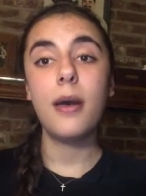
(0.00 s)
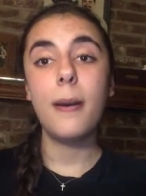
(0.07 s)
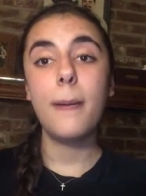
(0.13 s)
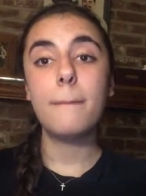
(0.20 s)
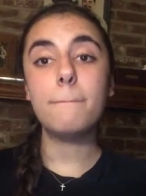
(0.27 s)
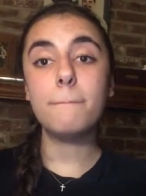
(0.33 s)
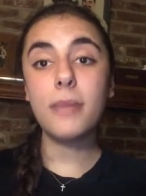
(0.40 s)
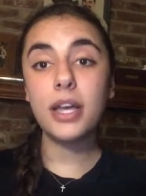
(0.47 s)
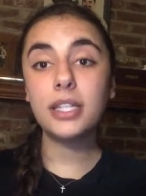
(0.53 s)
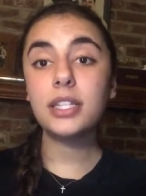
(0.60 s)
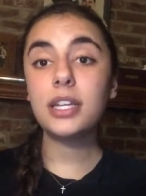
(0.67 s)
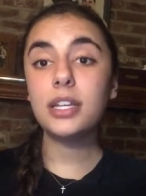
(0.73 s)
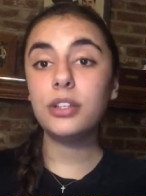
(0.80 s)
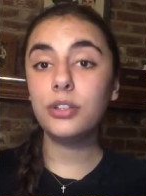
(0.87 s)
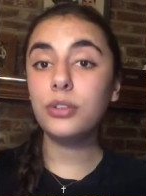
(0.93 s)
must
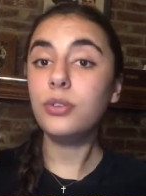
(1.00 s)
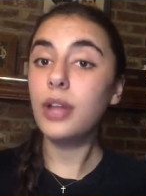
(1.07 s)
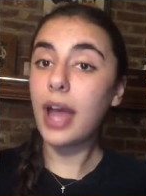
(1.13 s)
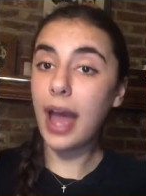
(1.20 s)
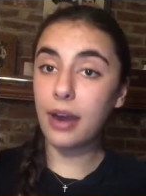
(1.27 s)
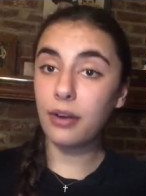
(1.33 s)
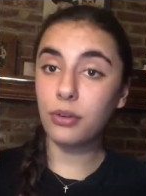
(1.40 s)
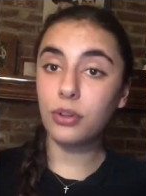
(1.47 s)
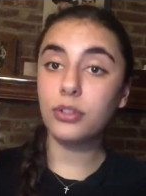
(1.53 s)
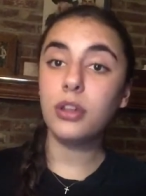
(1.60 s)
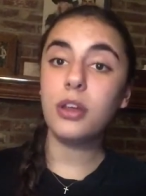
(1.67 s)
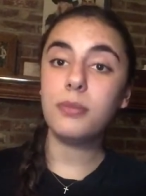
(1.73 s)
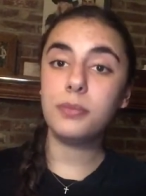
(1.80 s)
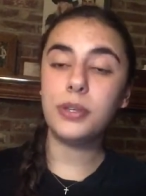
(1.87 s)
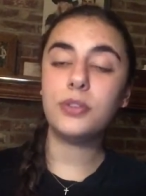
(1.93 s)
include Adderall
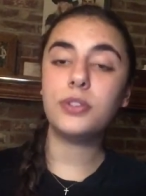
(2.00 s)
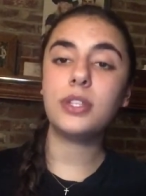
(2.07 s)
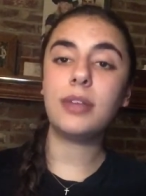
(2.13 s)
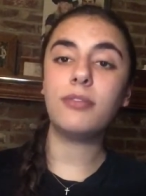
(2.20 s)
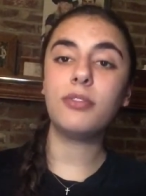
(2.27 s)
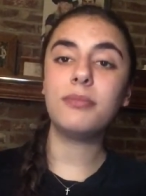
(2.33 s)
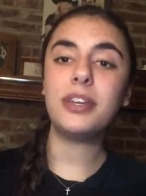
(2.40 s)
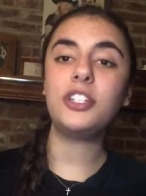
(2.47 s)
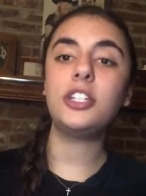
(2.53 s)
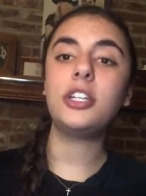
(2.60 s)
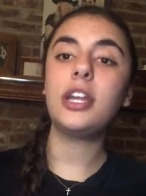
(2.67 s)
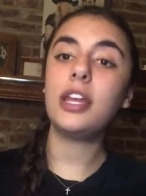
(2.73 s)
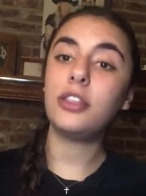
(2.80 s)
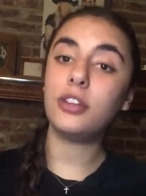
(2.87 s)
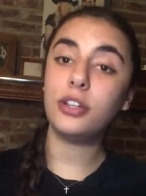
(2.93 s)
abuse information
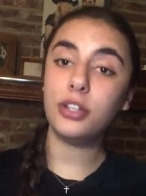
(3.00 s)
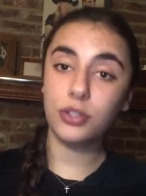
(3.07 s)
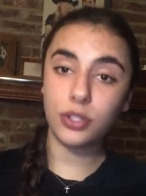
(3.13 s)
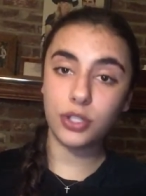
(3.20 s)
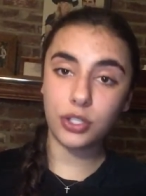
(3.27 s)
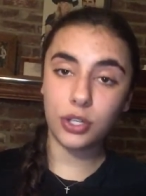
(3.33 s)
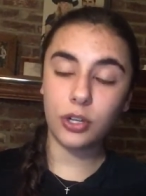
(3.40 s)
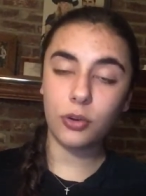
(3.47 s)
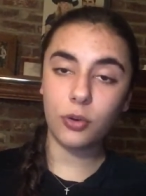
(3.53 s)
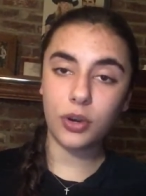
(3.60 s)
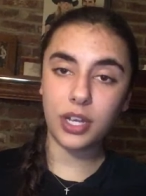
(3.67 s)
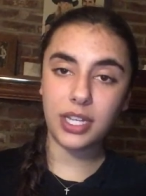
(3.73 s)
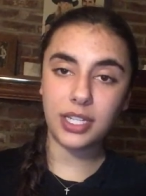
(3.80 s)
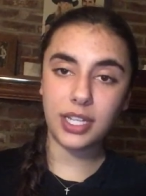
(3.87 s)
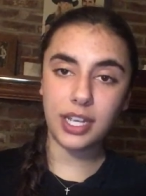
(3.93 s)
in their new student
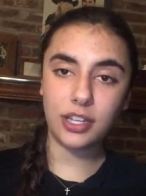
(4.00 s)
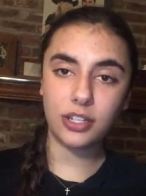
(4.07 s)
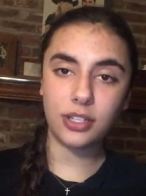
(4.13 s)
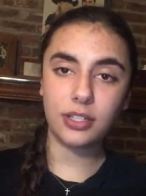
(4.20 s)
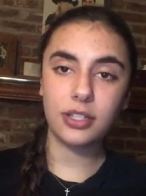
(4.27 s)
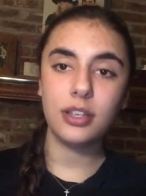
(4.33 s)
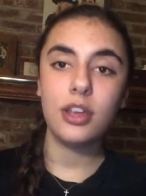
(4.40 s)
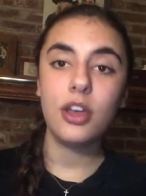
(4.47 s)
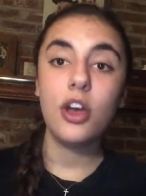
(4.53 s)
orientations.